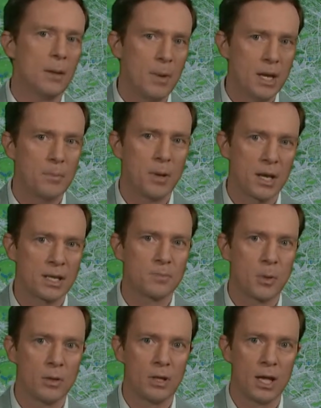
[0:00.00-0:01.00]
many
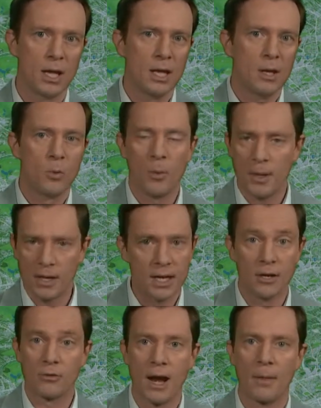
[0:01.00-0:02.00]
people will be in
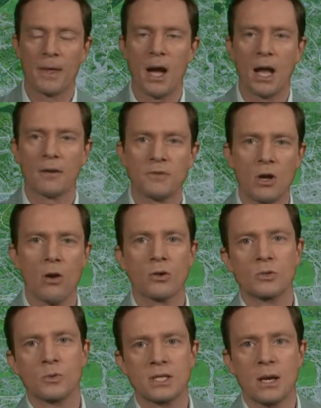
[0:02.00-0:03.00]
and around the Isle of
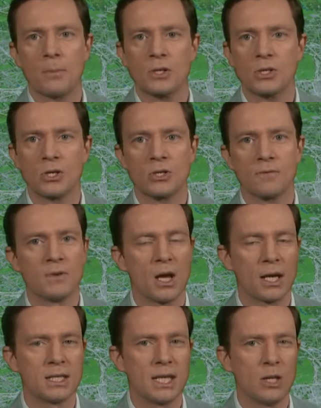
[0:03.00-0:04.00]
Dogs with temperatures of
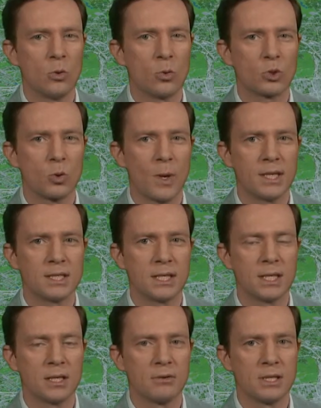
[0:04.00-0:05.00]
19 or
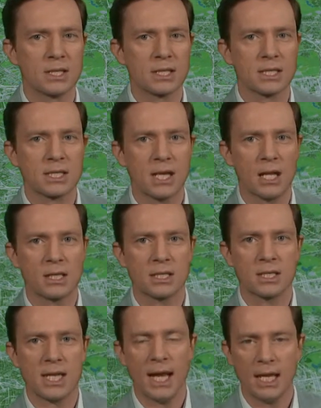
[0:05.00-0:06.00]
20 degrees
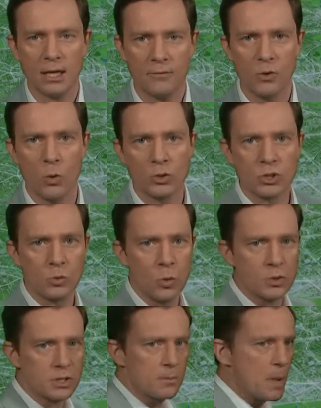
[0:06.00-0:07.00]
Celsius, heading, of course,
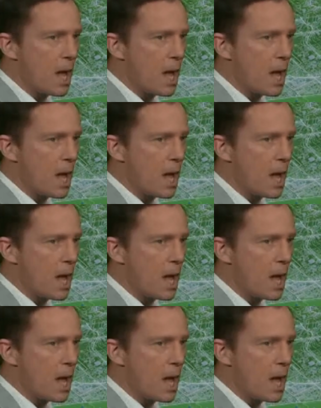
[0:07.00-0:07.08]
towards the